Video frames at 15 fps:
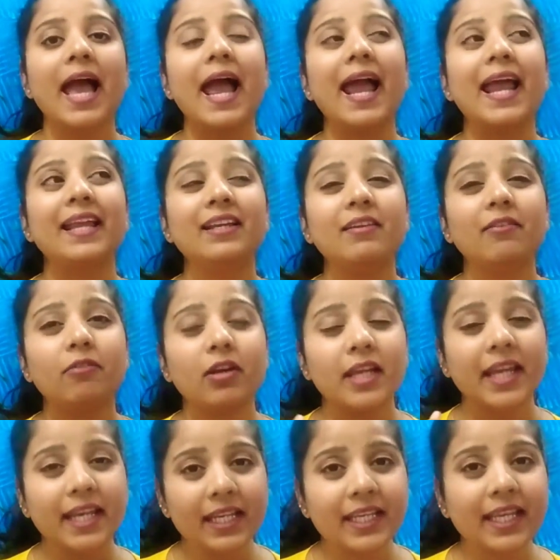And
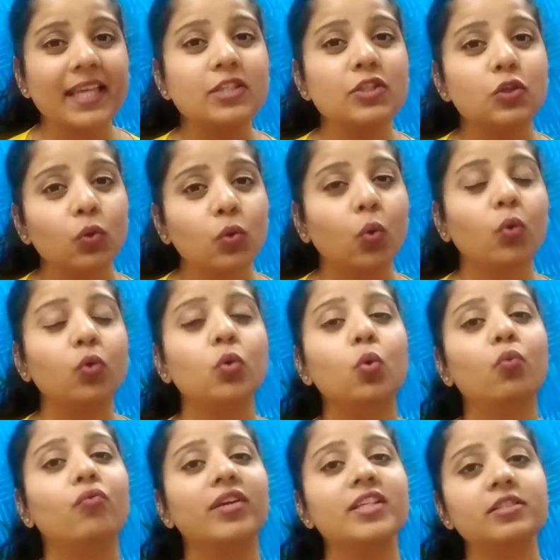in case you don't
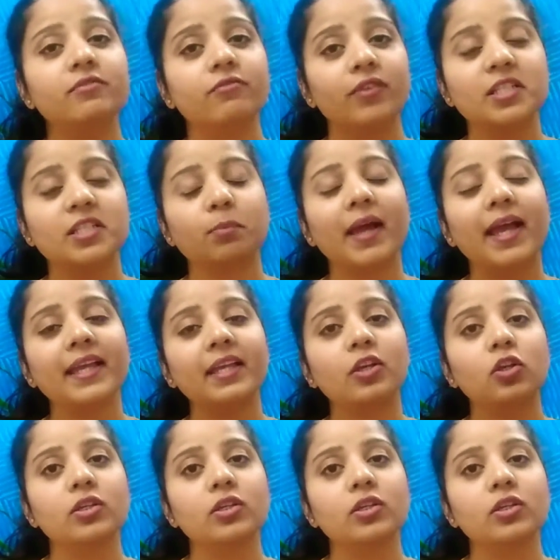know which face pack